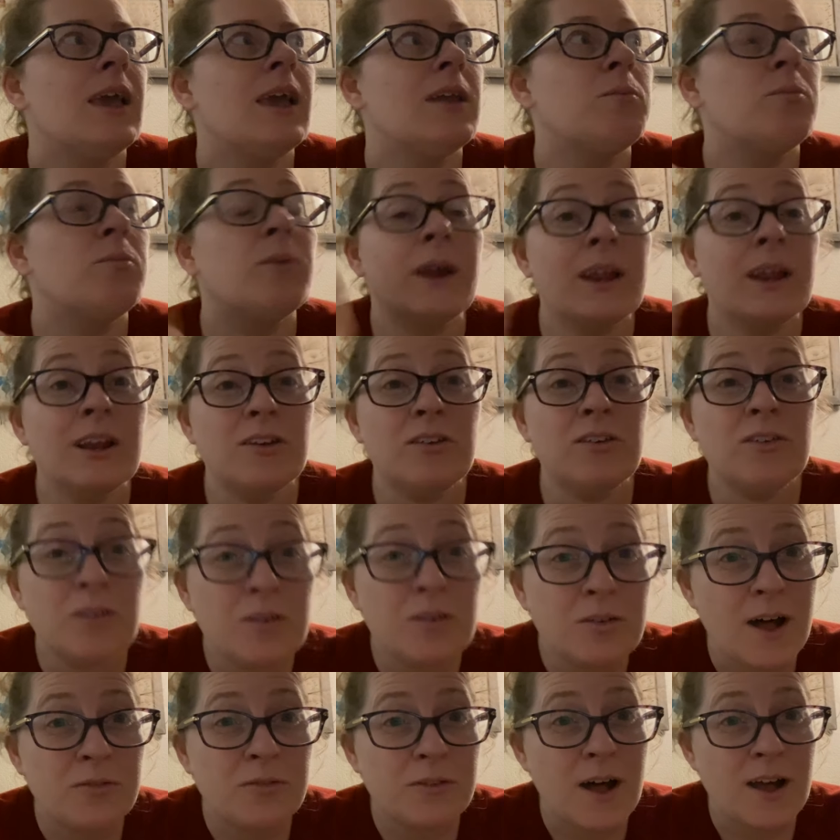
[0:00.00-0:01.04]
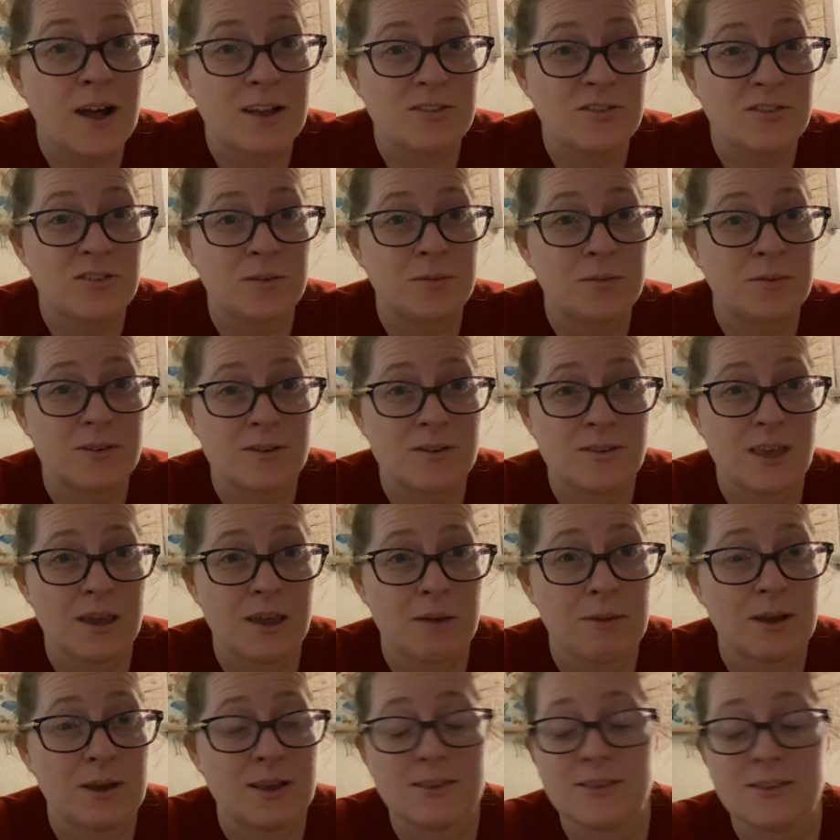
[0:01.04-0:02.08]
brand new Flosstubers
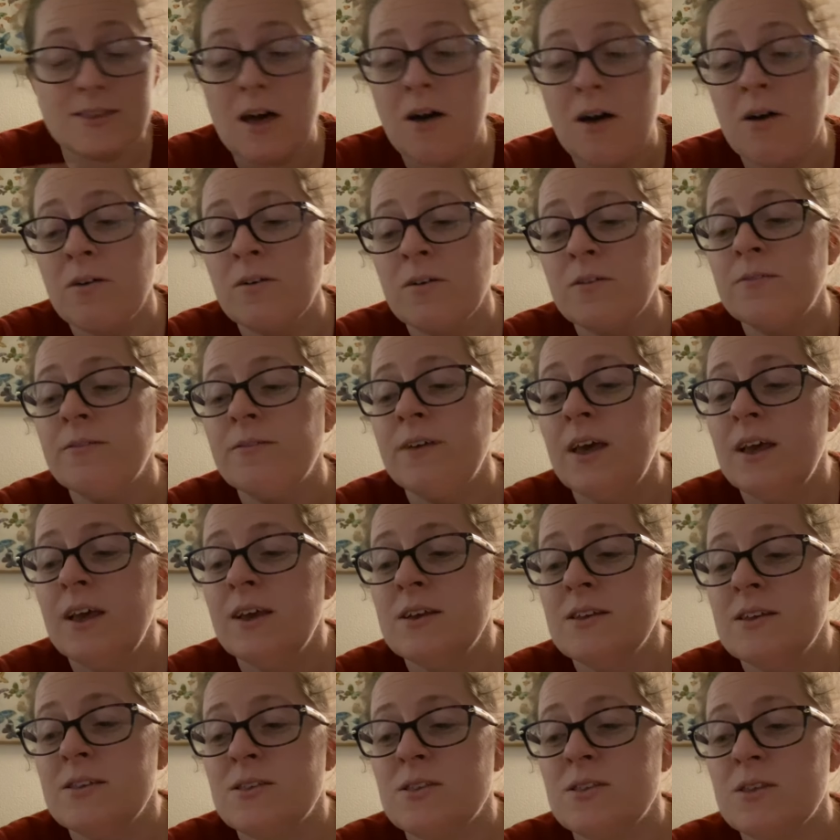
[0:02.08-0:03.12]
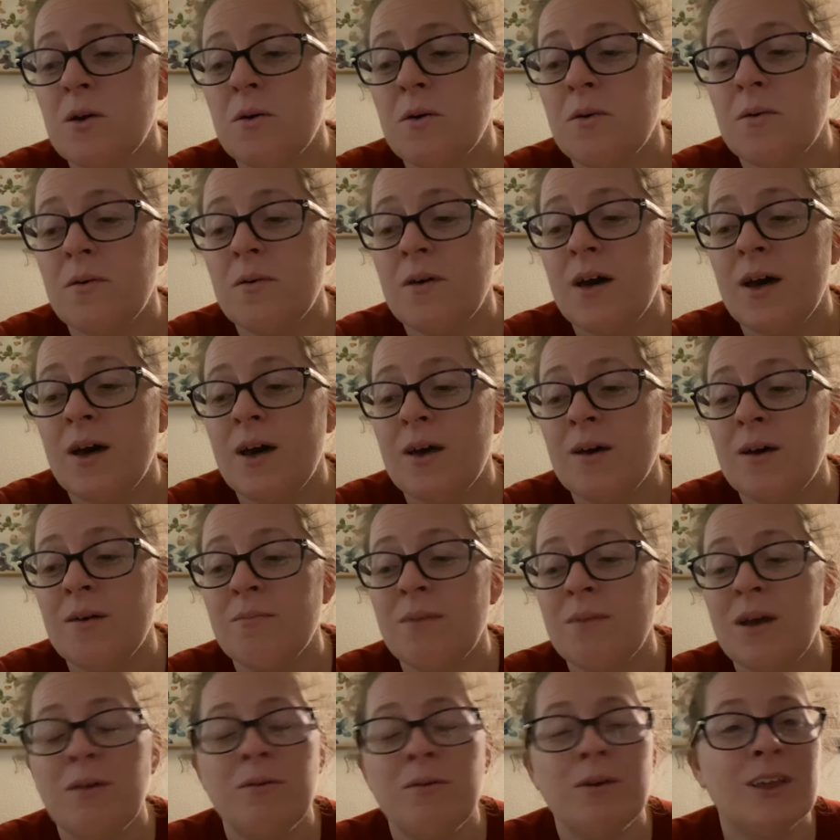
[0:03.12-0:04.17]
like myself. So
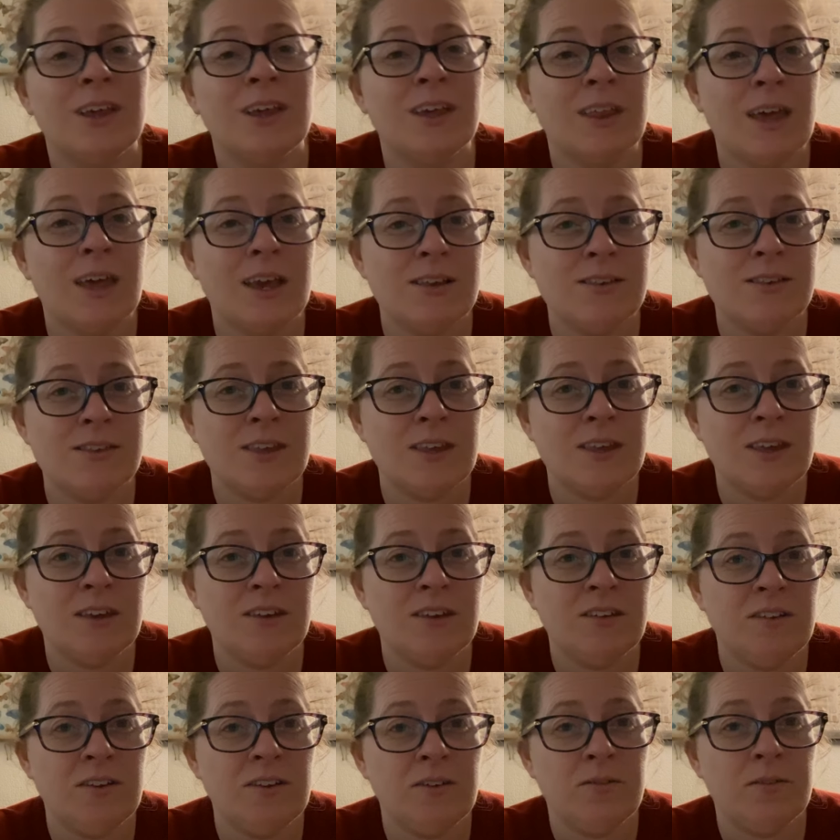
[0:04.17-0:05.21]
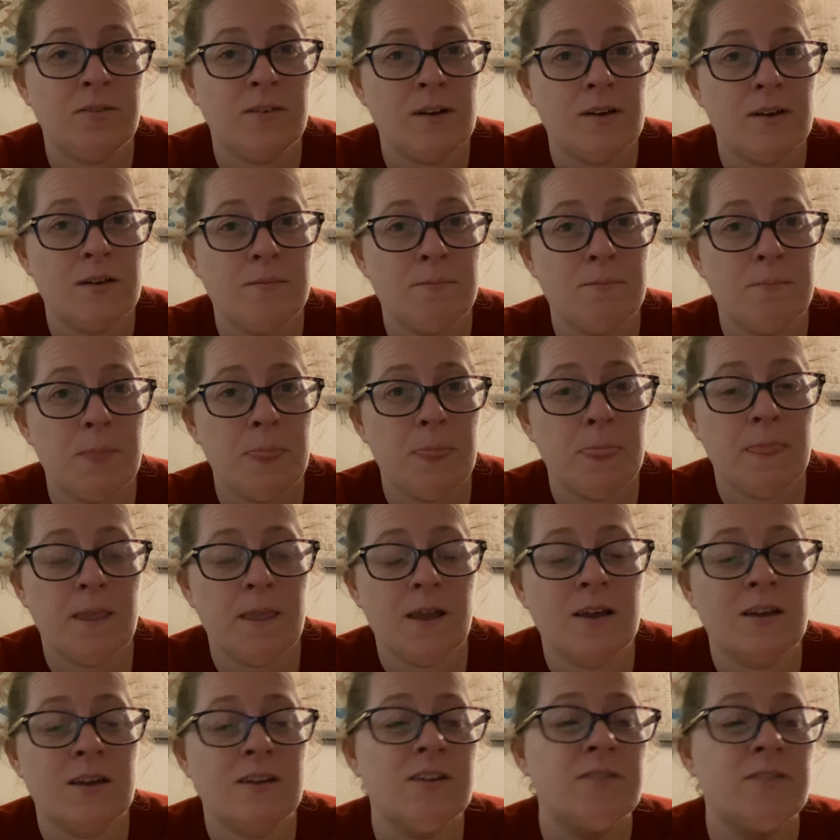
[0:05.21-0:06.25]
I really like seeing different
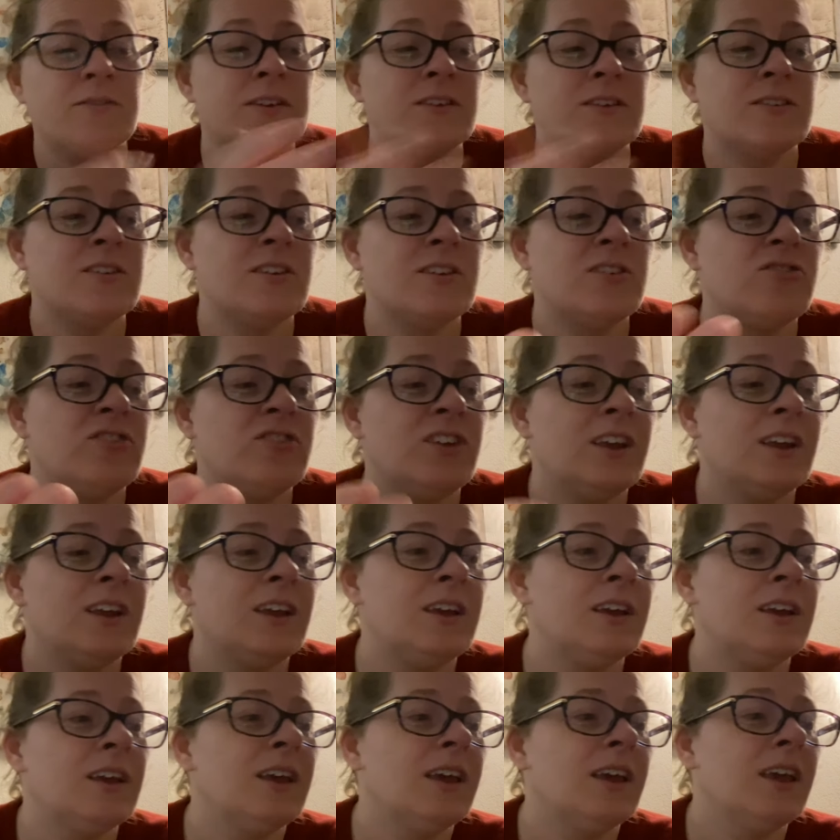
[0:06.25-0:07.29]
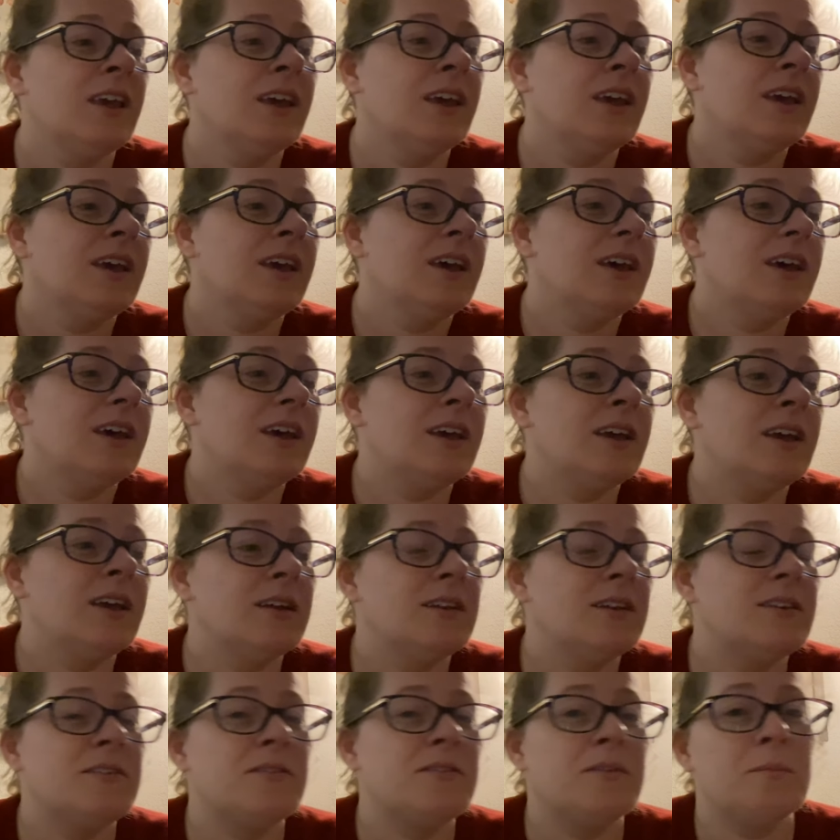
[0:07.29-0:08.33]
stitching,
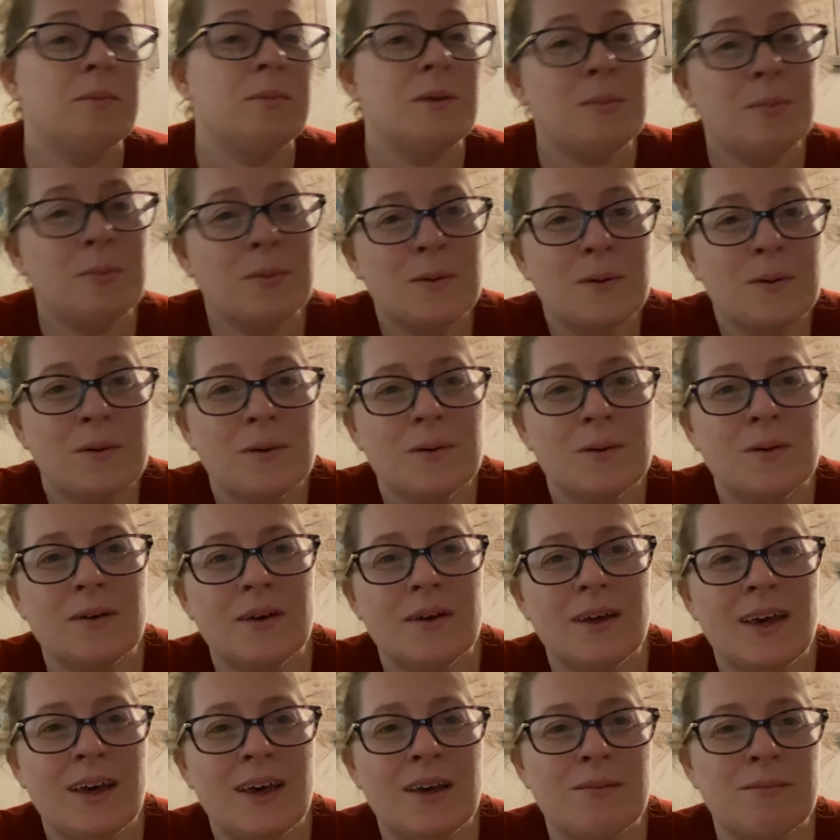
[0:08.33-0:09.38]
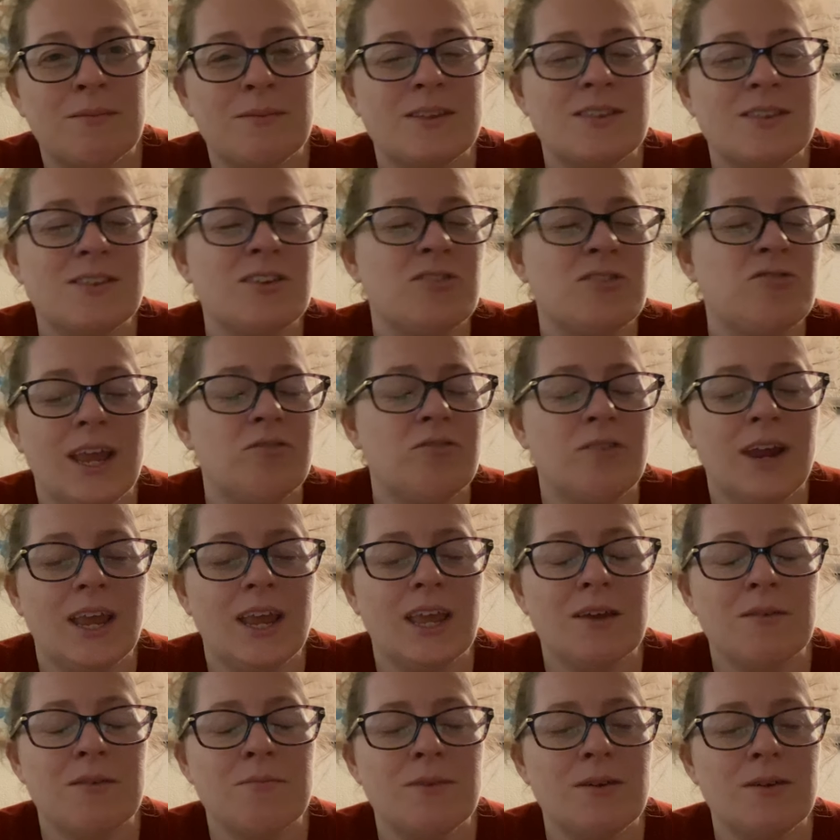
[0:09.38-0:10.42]
different people. It's such a great
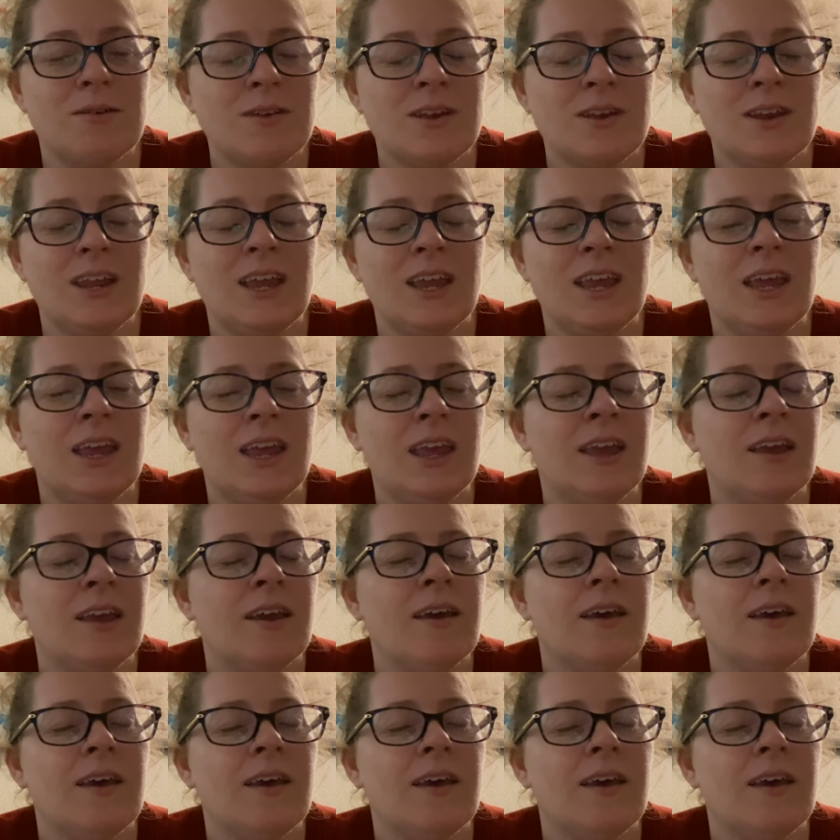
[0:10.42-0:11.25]
community.